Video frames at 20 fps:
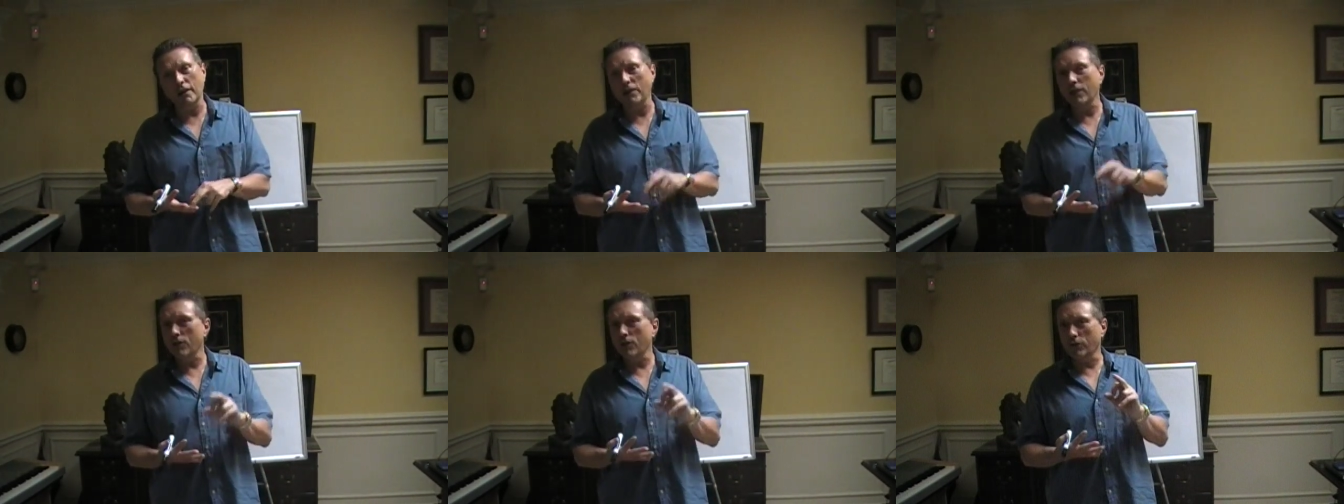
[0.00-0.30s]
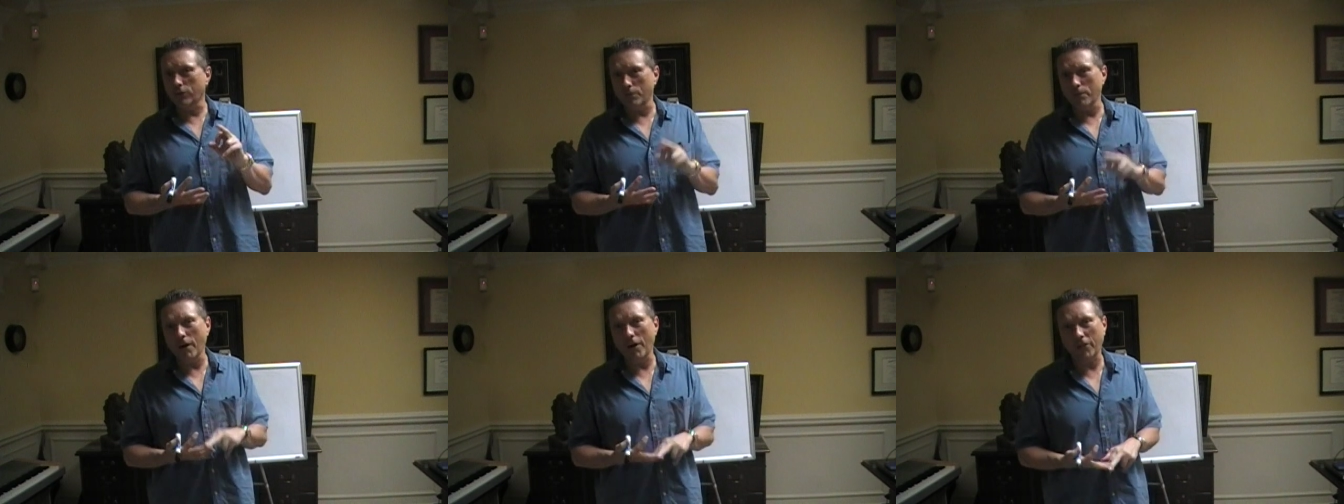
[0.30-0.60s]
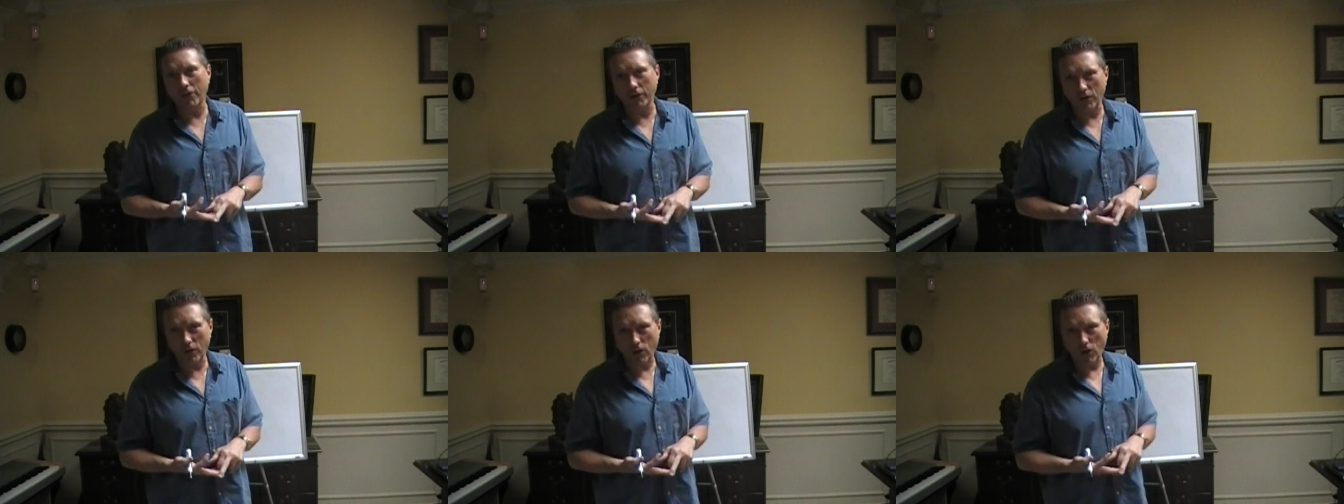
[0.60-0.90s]
and they use
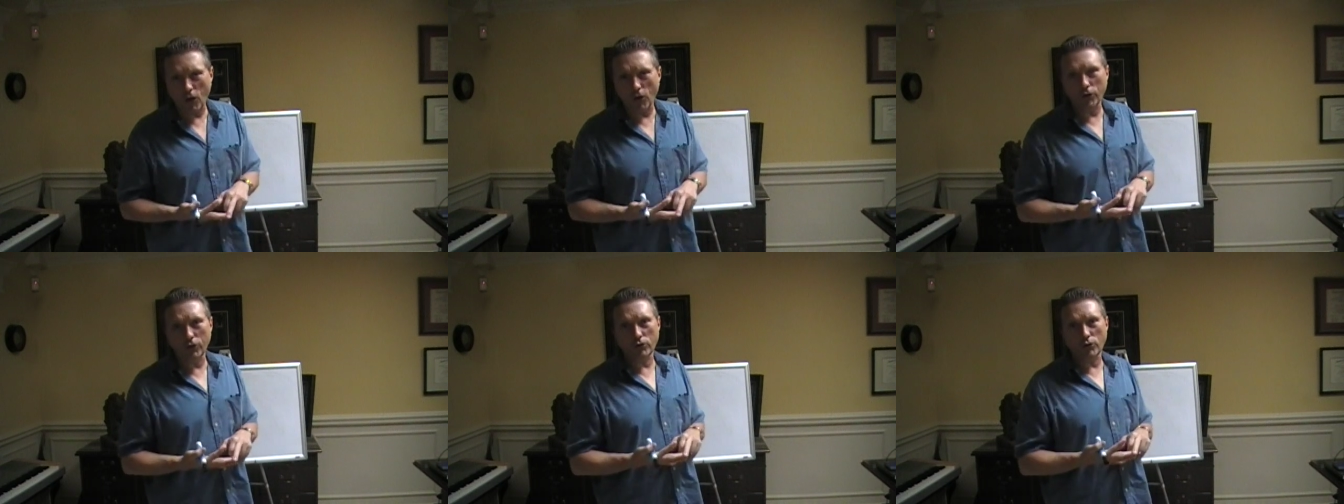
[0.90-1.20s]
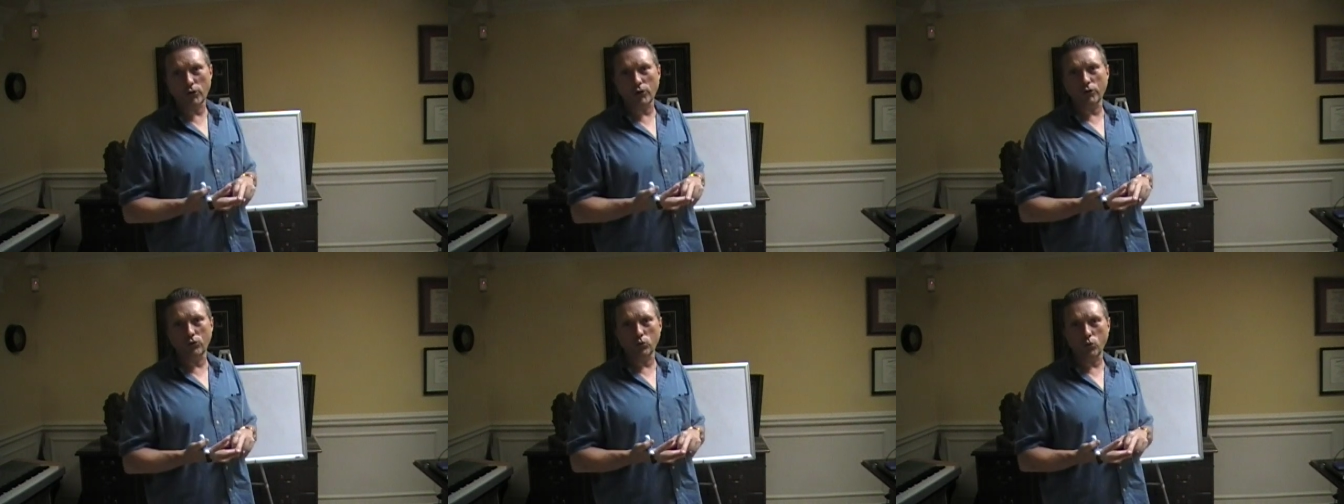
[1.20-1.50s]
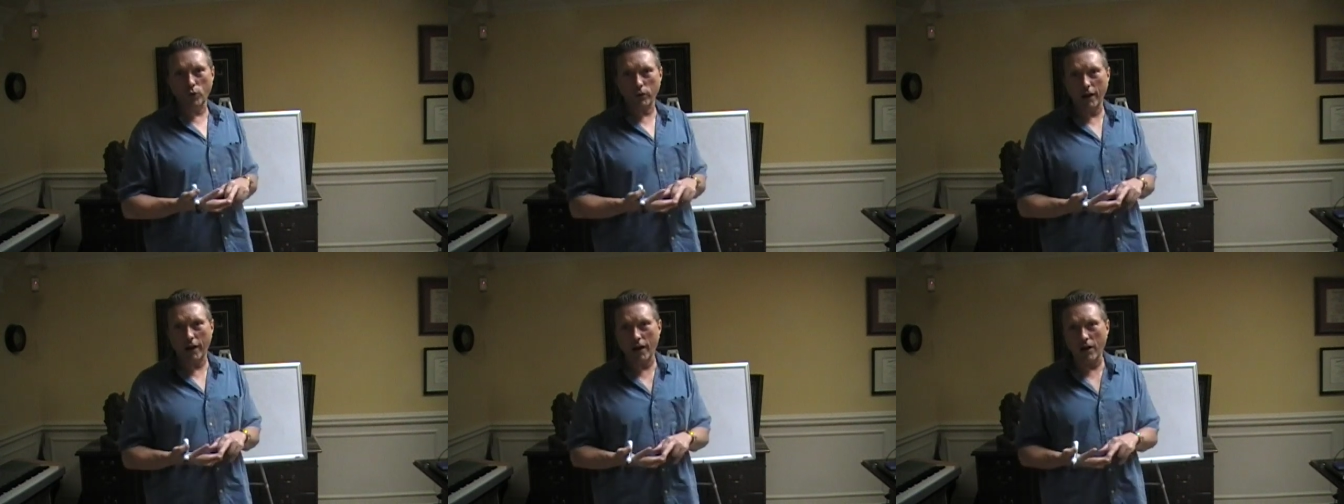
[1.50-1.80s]
methanol, also known as
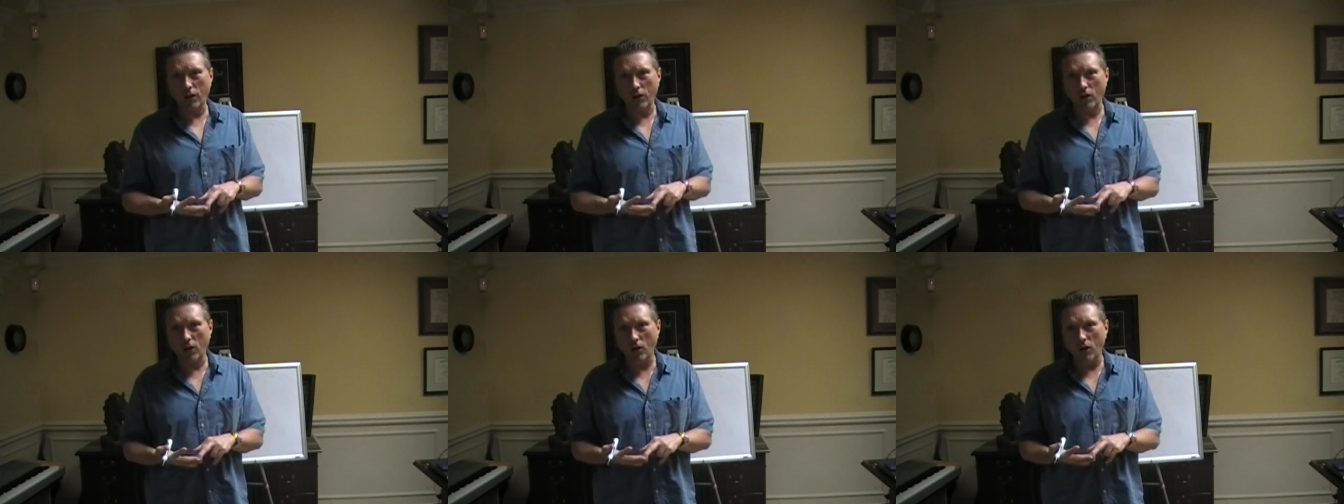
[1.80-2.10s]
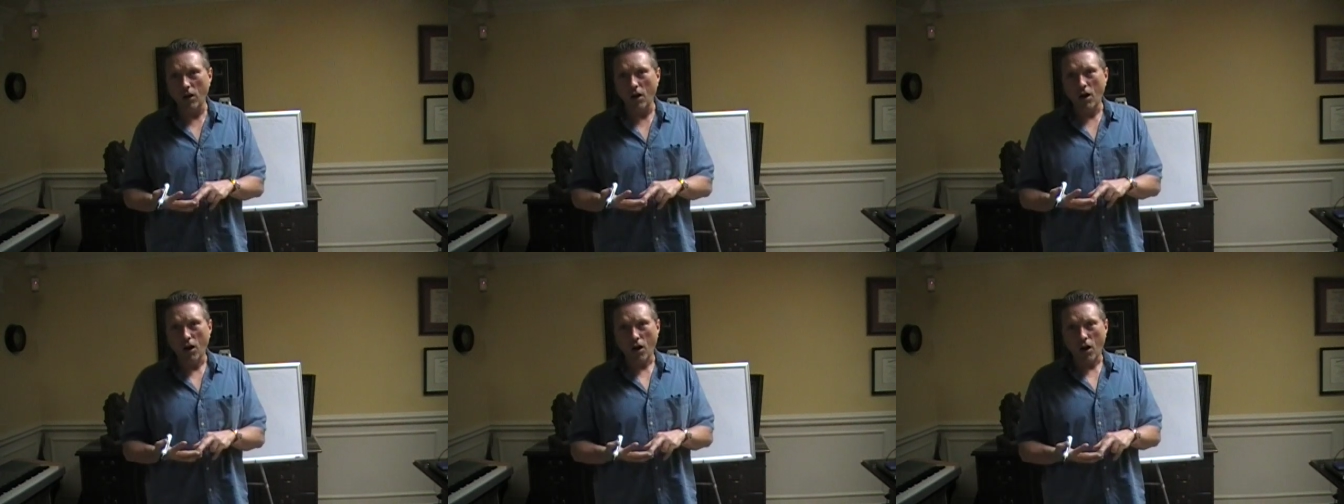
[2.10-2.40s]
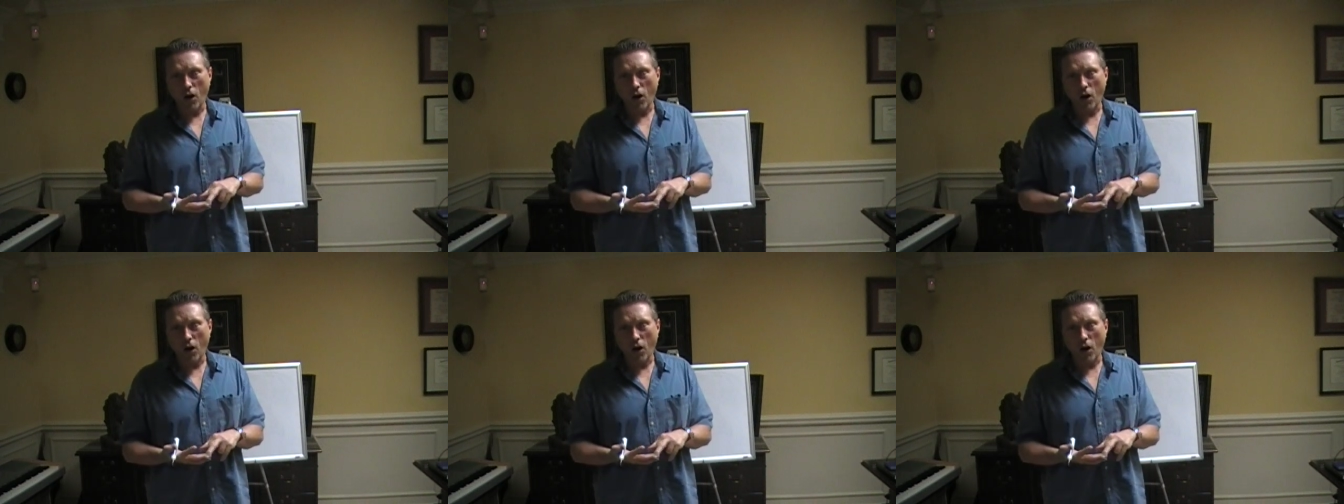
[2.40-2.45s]
wood alcohol,